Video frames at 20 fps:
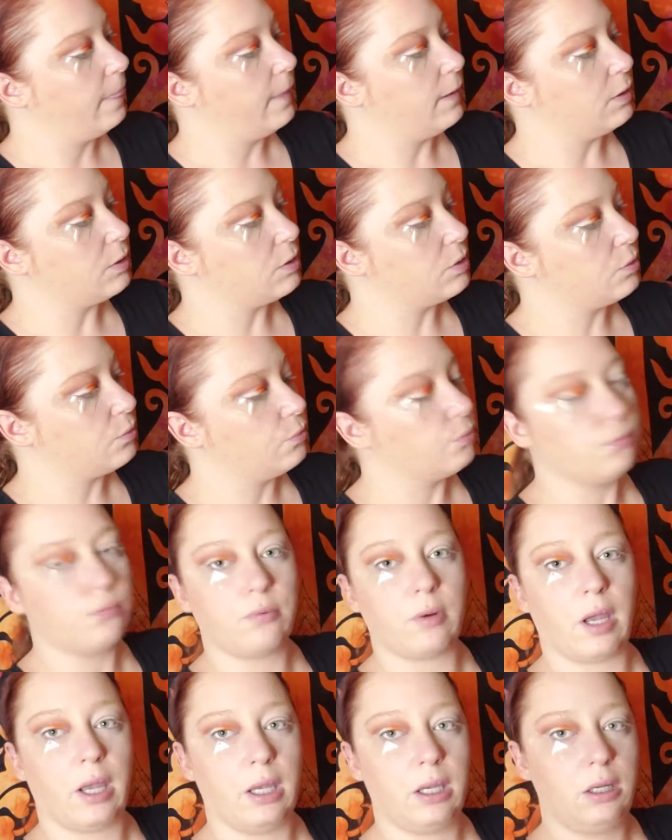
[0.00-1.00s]
this
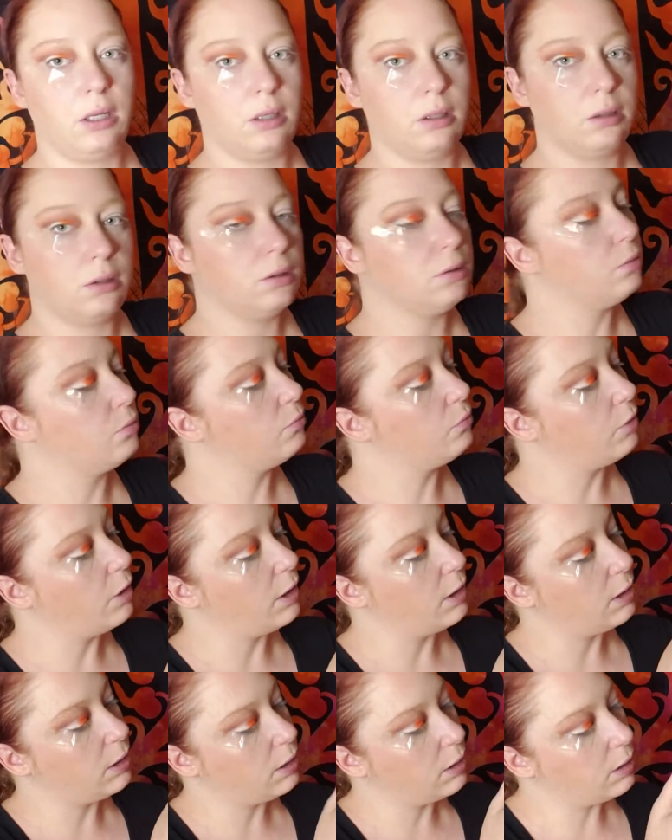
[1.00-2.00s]
red
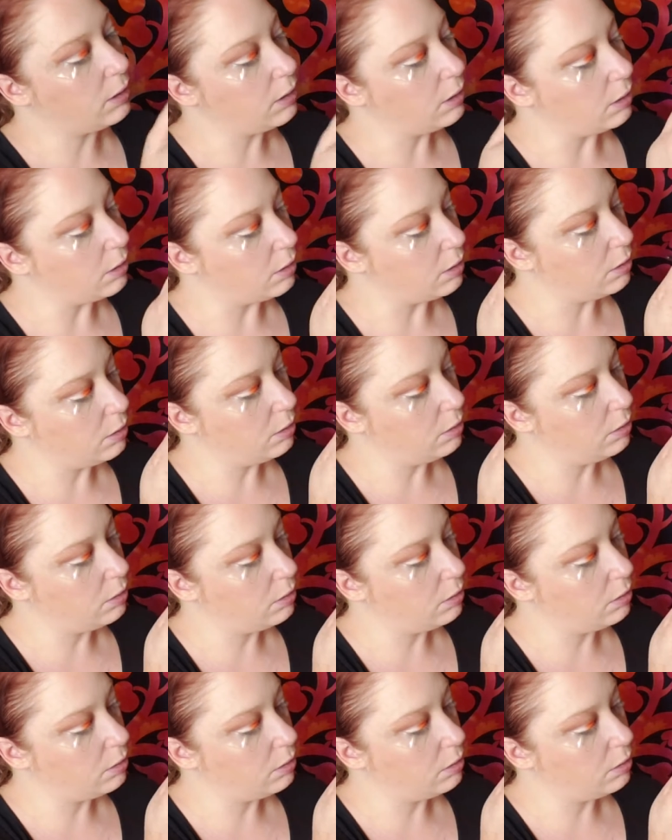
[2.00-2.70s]
right here.